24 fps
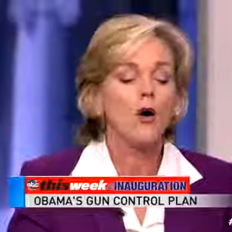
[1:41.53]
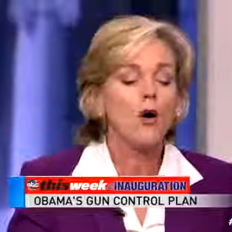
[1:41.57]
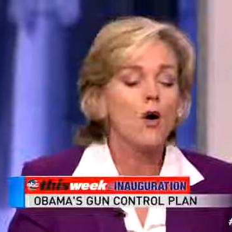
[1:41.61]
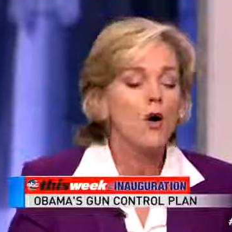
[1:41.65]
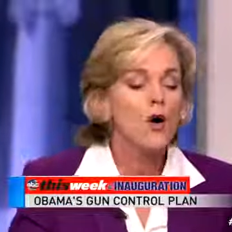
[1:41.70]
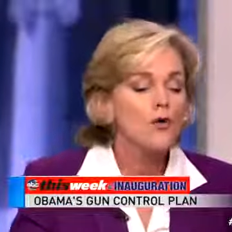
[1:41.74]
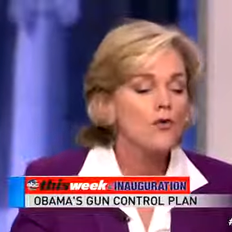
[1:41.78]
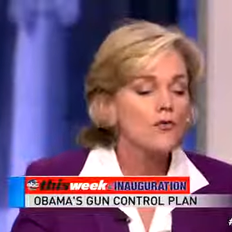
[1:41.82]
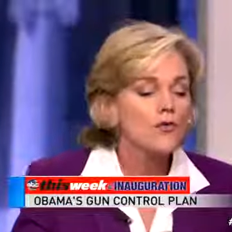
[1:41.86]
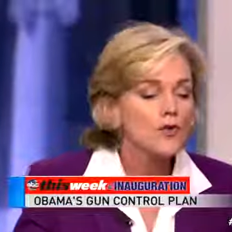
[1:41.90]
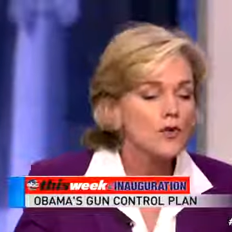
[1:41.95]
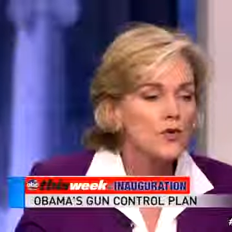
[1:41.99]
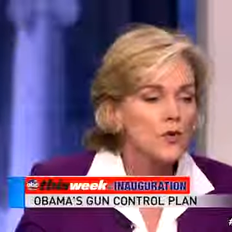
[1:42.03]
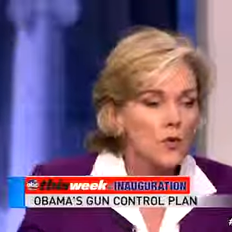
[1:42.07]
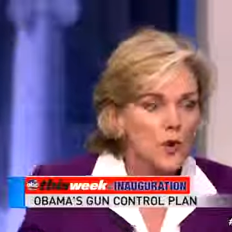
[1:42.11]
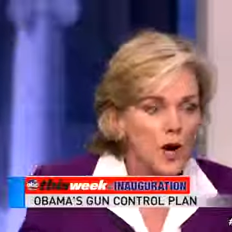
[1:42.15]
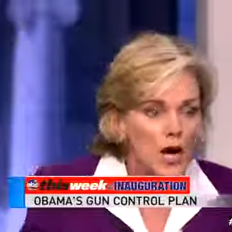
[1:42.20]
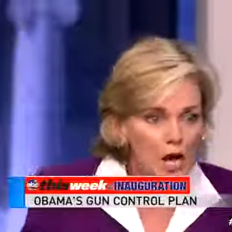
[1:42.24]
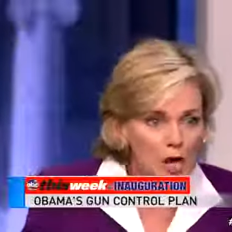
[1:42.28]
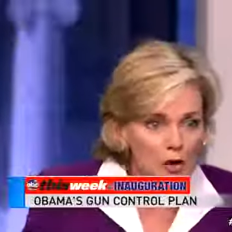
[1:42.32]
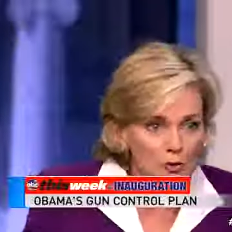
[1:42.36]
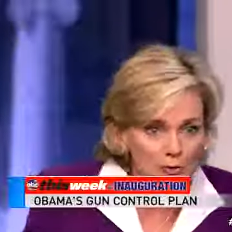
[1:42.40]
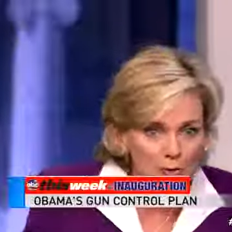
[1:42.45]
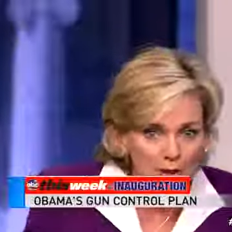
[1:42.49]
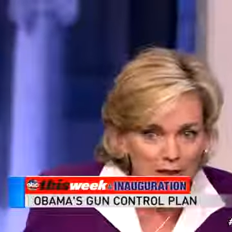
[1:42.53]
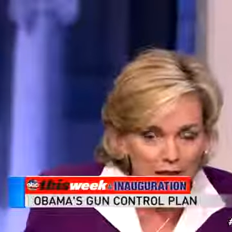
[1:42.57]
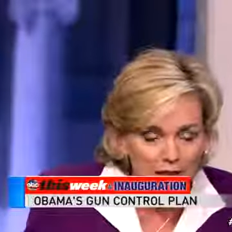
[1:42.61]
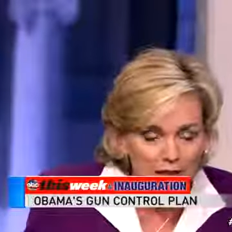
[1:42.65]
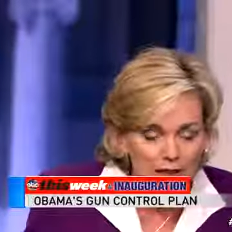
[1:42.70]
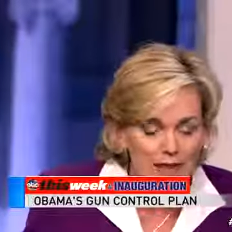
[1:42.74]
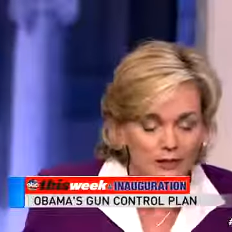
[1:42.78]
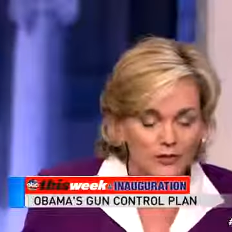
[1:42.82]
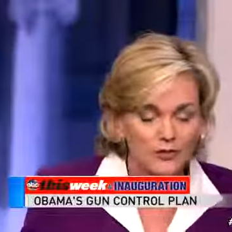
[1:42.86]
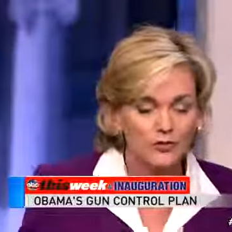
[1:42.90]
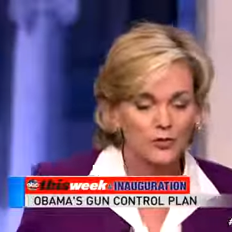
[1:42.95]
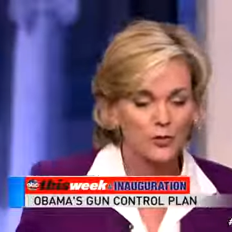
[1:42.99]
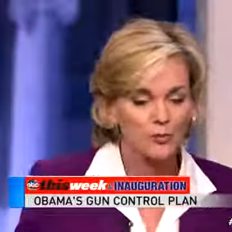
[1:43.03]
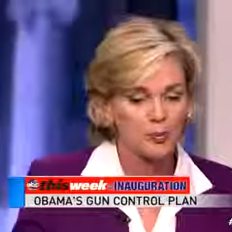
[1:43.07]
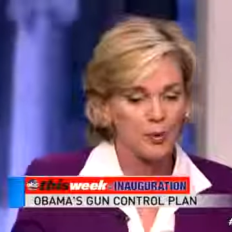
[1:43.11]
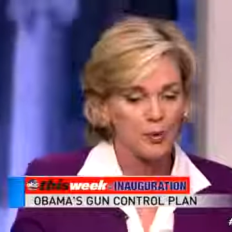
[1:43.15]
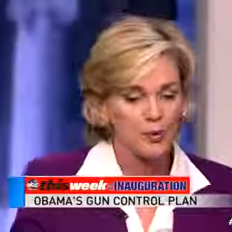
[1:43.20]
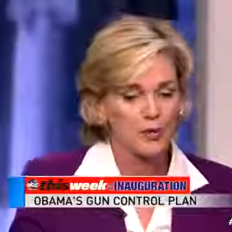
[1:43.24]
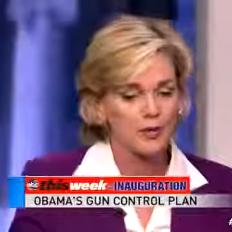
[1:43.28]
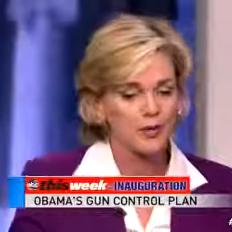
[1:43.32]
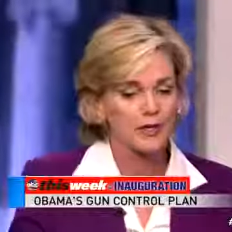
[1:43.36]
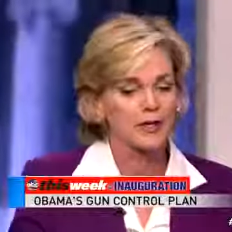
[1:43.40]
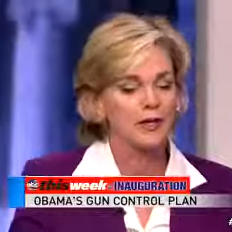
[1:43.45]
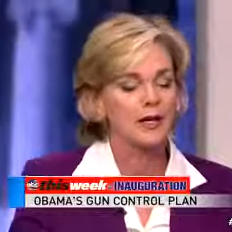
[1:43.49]
overwhelmingly
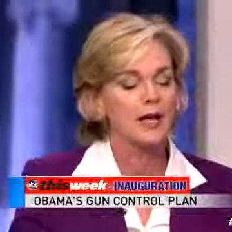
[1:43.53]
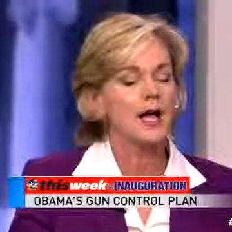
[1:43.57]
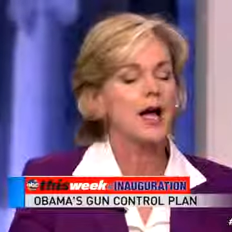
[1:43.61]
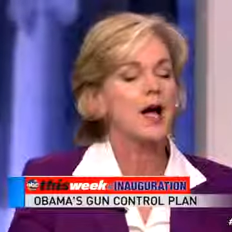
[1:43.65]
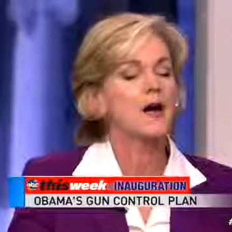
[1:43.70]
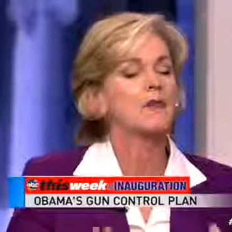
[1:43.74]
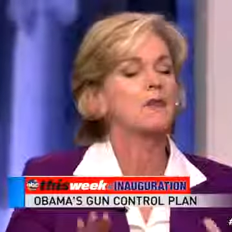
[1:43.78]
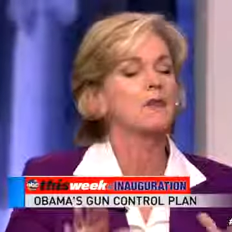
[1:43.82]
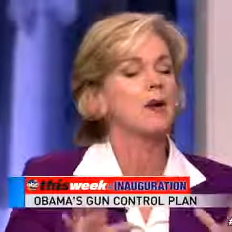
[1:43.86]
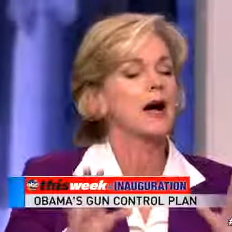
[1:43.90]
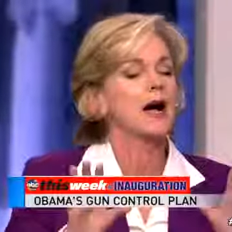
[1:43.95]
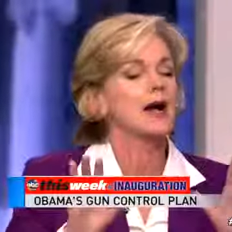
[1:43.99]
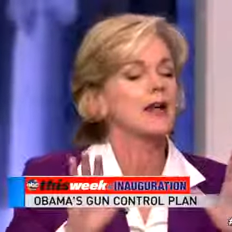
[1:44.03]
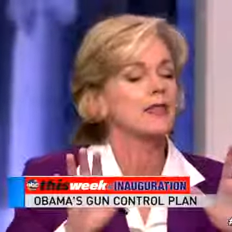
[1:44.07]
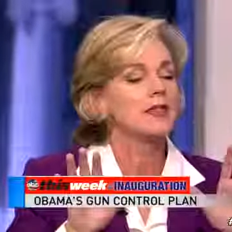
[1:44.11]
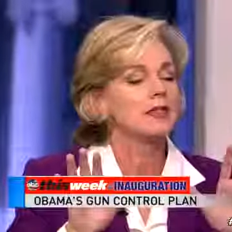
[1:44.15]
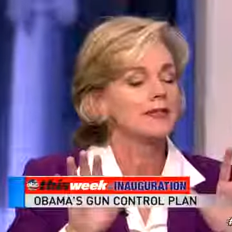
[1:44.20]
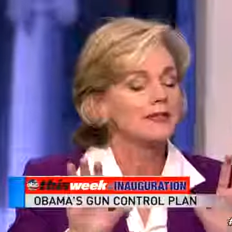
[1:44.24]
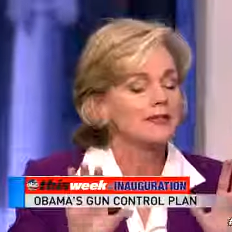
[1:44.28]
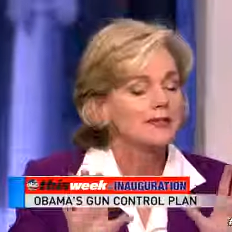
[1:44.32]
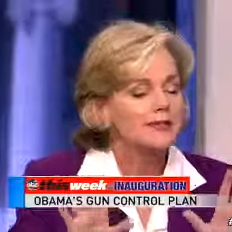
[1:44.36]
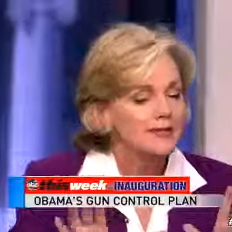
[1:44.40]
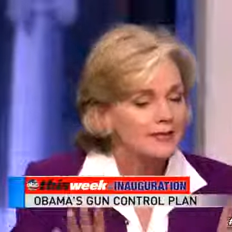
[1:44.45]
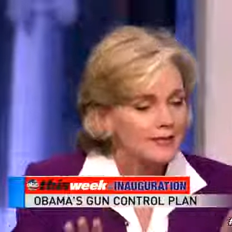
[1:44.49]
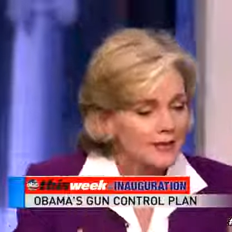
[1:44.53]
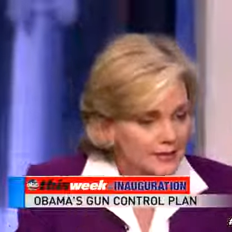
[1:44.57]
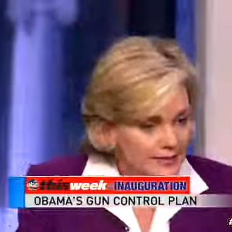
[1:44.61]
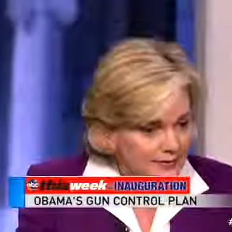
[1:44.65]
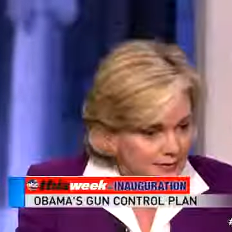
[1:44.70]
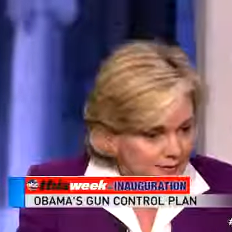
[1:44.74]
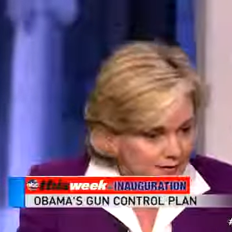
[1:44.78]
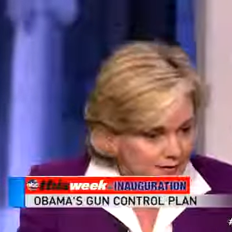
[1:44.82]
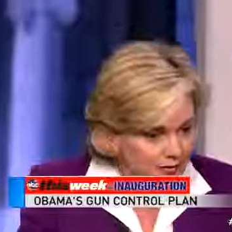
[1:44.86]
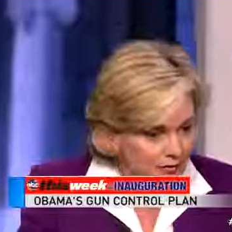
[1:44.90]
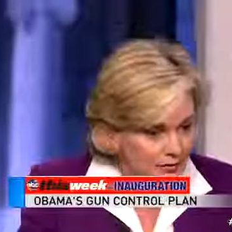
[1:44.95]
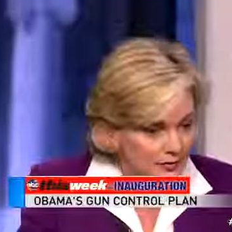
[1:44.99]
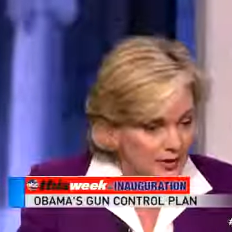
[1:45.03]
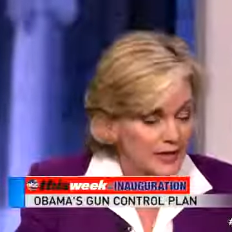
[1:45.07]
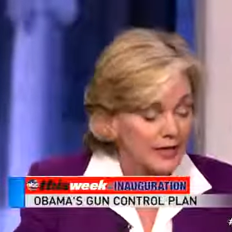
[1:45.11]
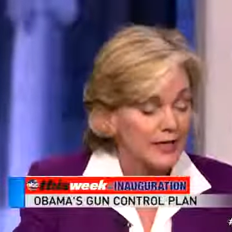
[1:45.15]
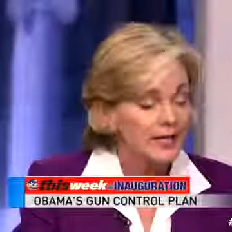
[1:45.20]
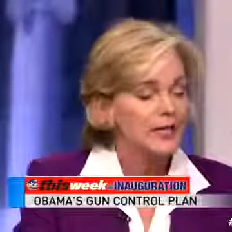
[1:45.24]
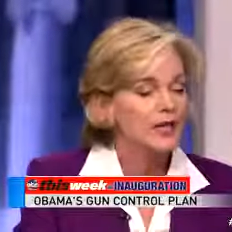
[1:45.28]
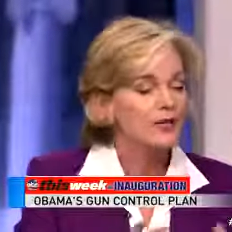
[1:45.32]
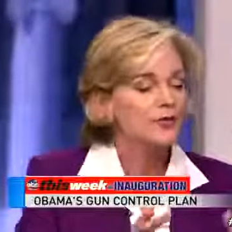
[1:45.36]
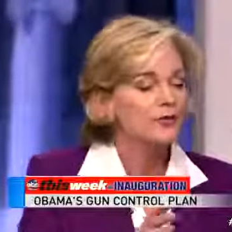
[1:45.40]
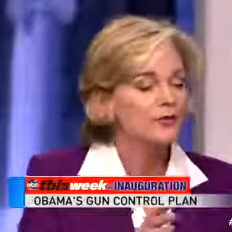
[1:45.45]
supported right. by the citizenry.